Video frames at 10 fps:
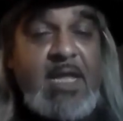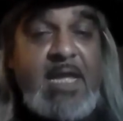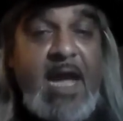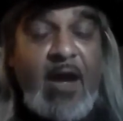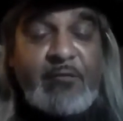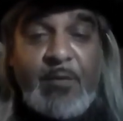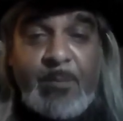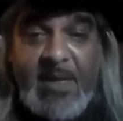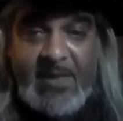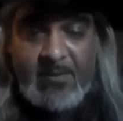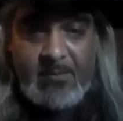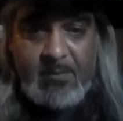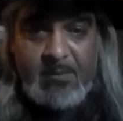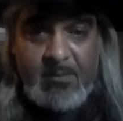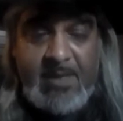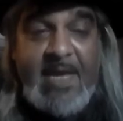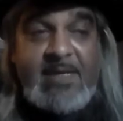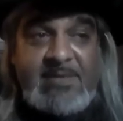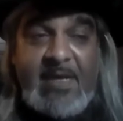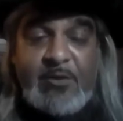government
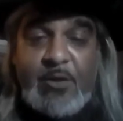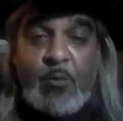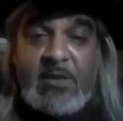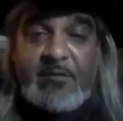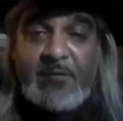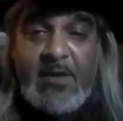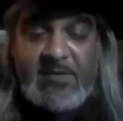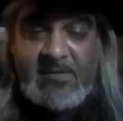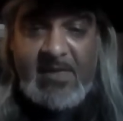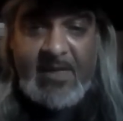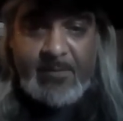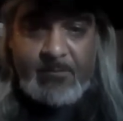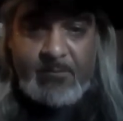can't tell you what the fuck to say.